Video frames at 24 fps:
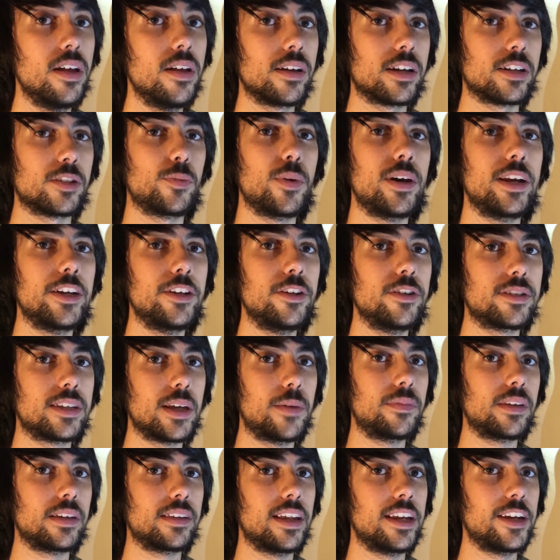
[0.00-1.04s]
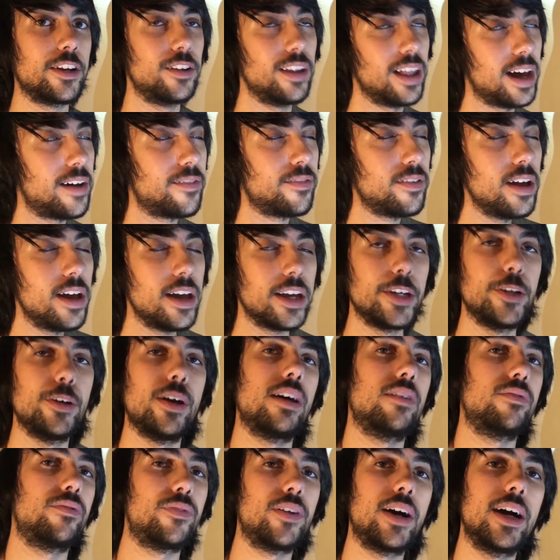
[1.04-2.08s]
Because when you do something that you love, you
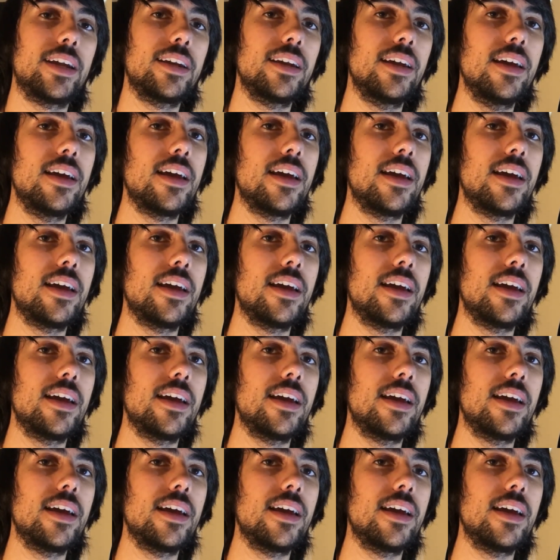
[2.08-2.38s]
have fun,